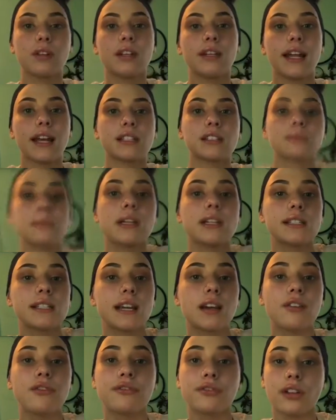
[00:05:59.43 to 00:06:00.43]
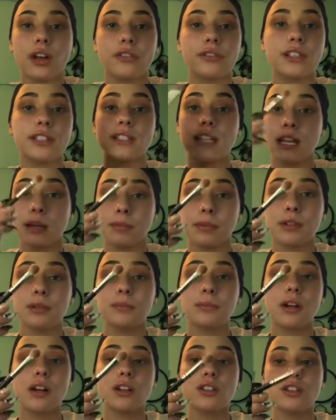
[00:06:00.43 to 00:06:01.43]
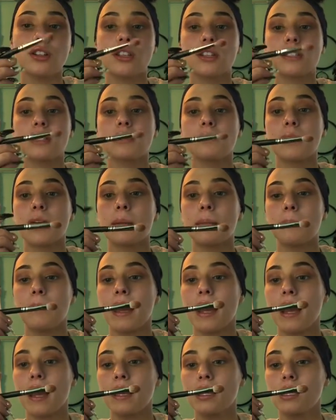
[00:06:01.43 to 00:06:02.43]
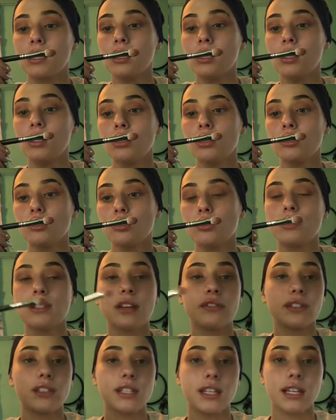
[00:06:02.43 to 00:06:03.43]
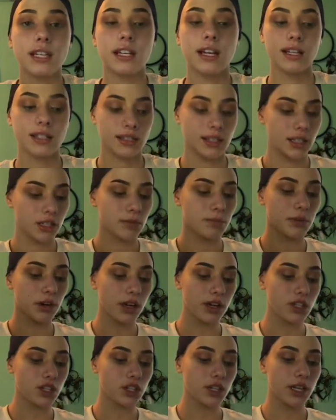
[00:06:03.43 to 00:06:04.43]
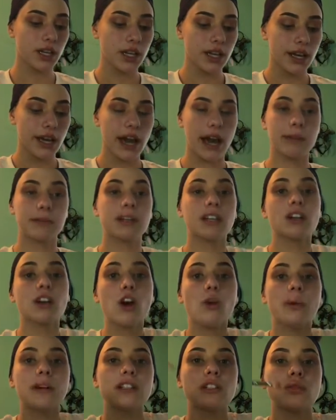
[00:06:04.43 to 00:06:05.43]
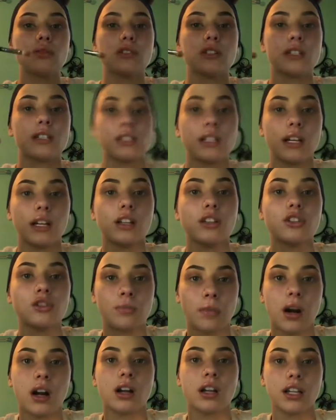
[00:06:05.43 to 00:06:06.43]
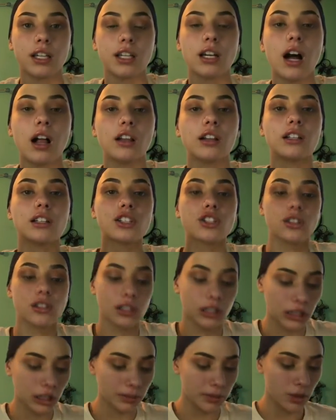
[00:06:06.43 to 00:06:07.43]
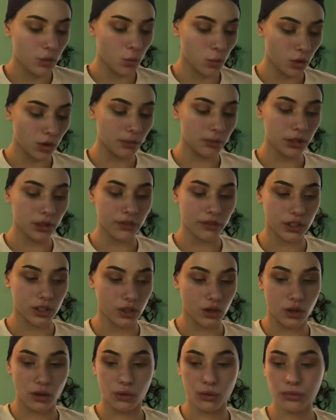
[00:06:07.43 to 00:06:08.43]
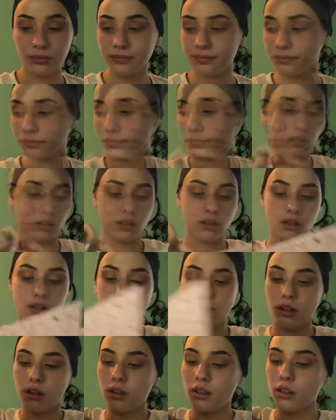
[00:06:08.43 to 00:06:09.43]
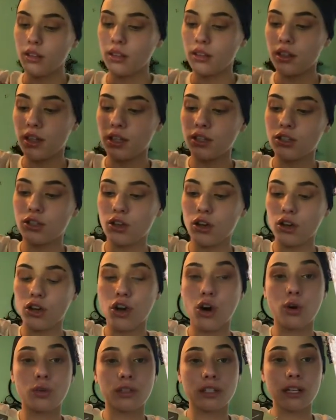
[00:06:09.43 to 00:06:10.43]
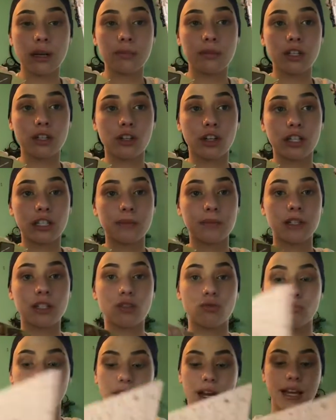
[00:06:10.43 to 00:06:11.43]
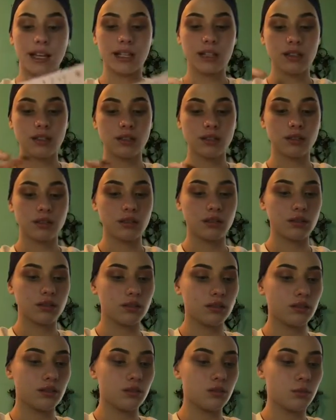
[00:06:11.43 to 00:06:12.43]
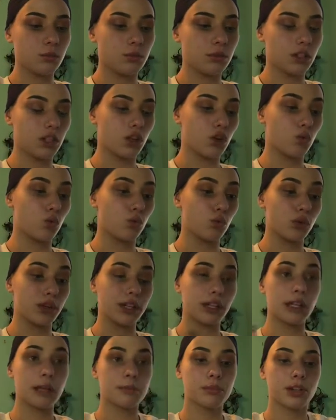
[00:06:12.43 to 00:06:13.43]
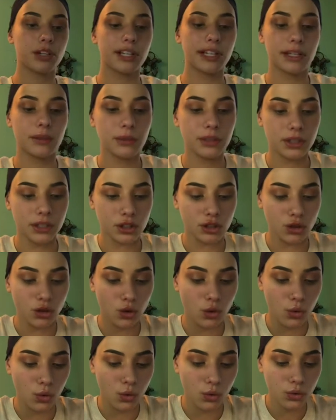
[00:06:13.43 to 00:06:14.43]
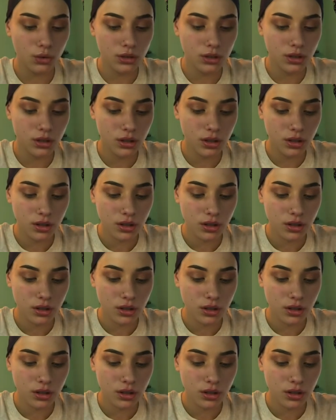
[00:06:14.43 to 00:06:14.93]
Next, I'm going to take a fluffy tapered brush. This is my MAC 217 SH brush. And I'm going to go into a still sparkly color, just a little bit warmer of a tone. This Cozy Up to Christmas red would look really pretty with this gold.